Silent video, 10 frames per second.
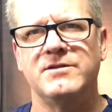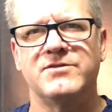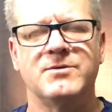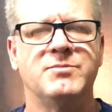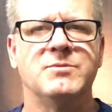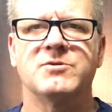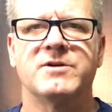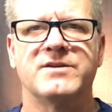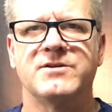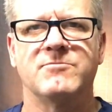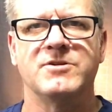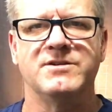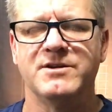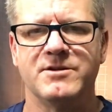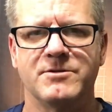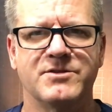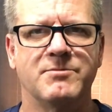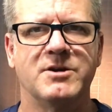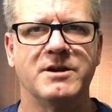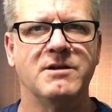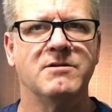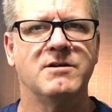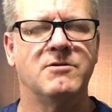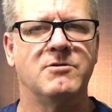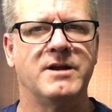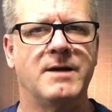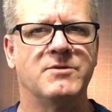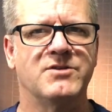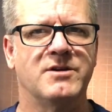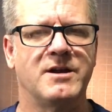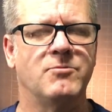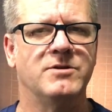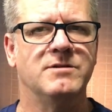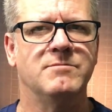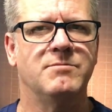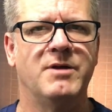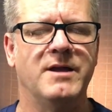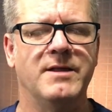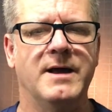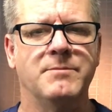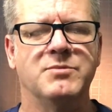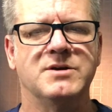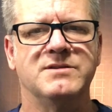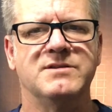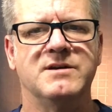Some people are asking ridiculous money on Amazon. I wouldn't pay that, but